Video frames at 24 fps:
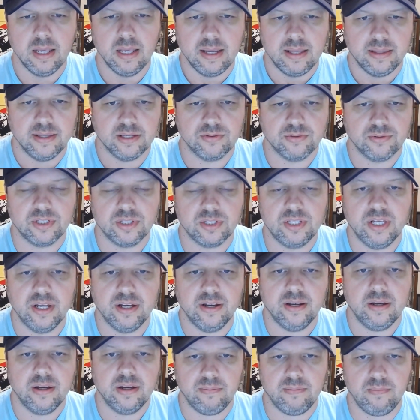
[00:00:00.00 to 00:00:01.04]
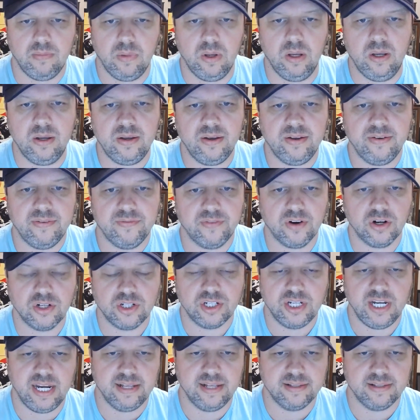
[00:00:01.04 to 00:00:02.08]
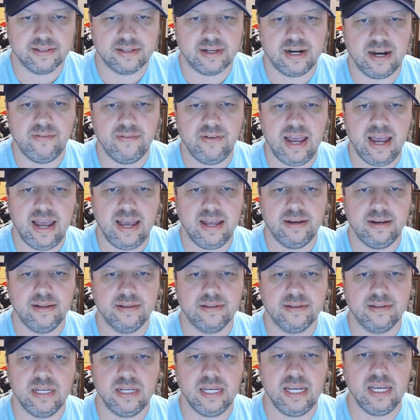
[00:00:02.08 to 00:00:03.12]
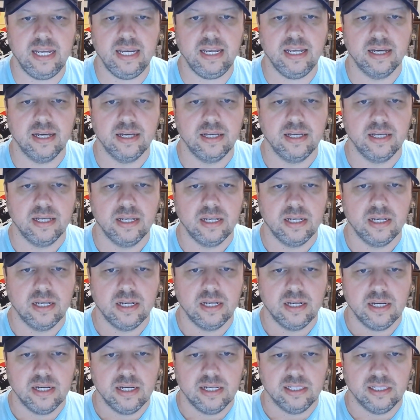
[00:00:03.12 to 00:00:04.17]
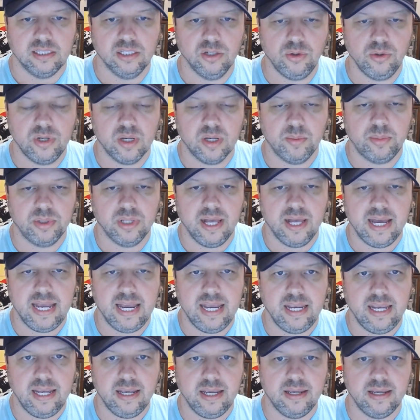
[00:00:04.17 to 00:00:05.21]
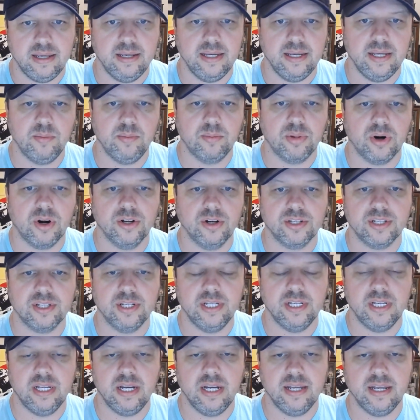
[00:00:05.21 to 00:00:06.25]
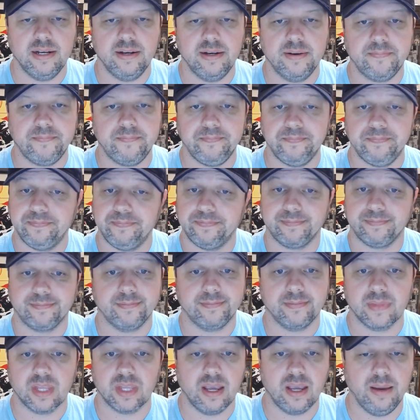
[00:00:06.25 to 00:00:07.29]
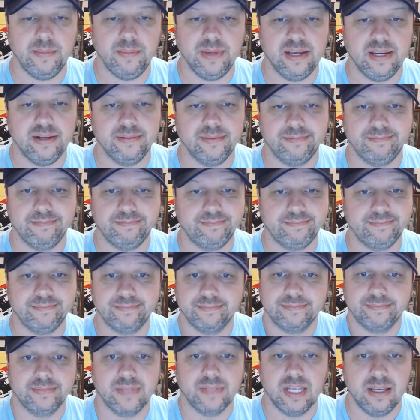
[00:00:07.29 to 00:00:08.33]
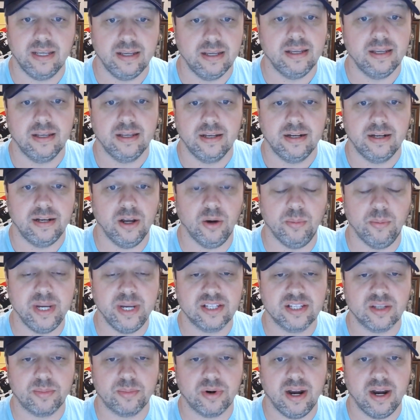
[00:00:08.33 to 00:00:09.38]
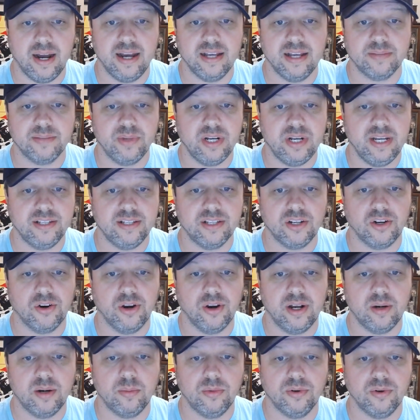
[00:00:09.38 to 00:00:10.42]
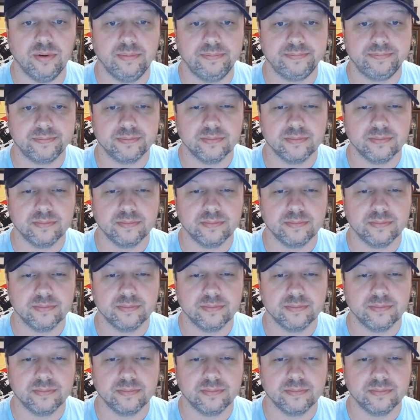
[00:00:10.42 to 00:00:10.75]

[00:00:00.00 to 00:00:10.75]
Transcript: This was the first chance that I've had to see Luca play in person. And I mean, no big surprise, but he's incredible.